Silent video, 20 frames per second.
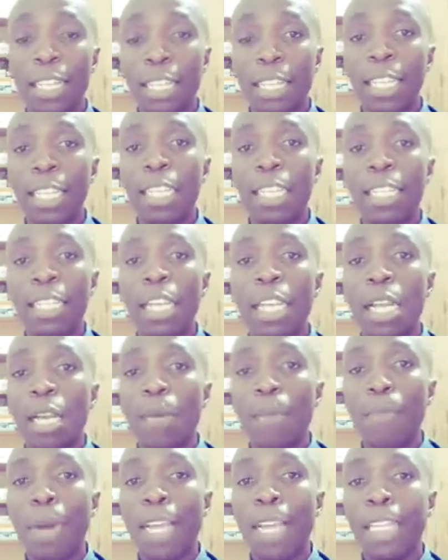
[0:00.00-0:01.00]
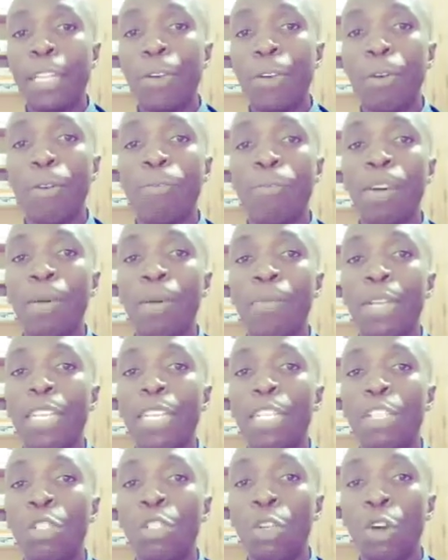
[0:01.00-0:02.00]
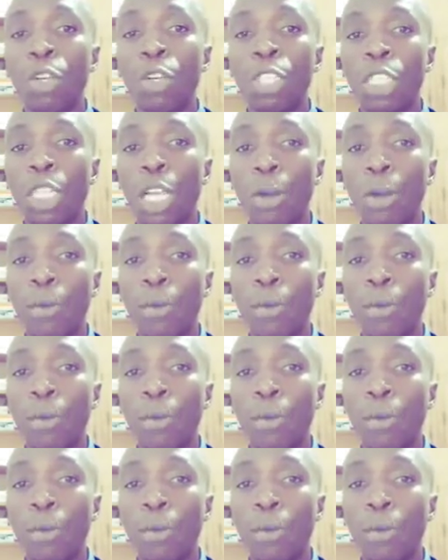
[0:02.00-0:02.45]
It is blighted ovum is not